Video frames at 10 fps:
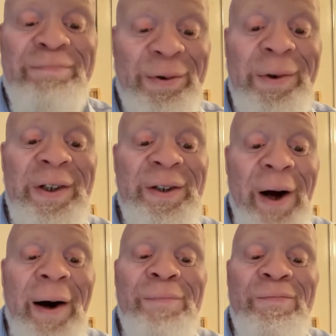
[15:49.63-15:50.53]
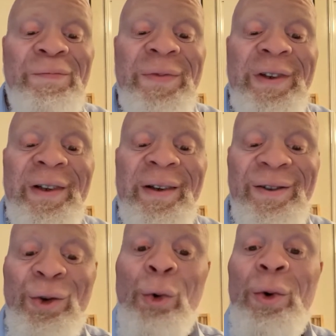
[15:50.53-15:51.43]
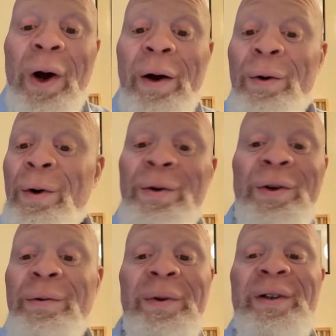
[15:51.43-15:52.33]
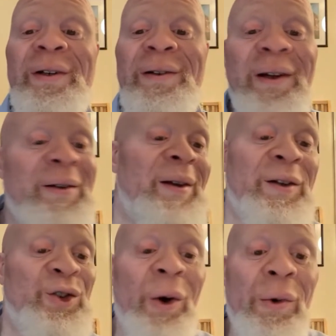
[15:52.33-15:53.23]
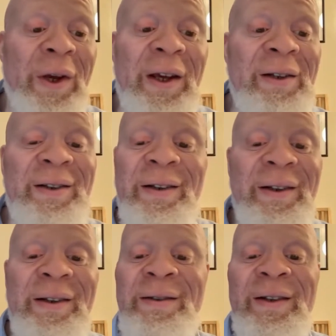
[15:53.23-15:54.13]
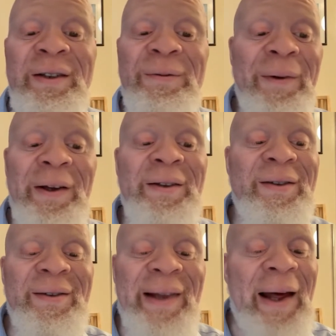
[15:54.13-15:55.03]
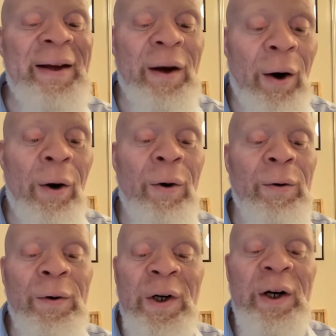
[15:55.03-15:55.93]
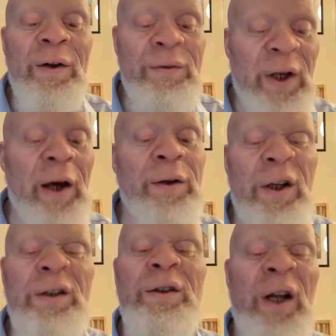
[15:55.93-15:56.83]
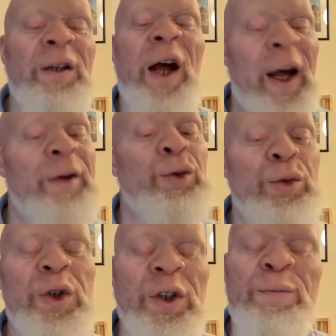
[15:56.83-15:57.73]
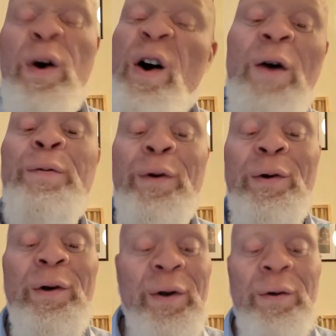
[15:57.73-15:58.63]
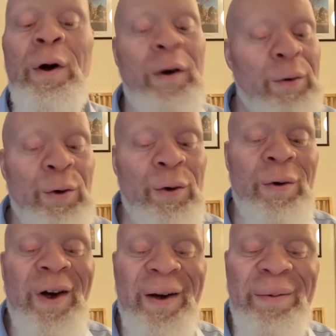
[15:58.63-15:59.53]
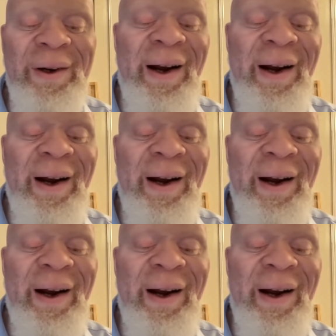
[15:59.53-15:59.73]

Pretty dumb. So, you know, they, they show kids in the, these things like, oh, yeah, they, they'd handle this perfectly, and they do. Be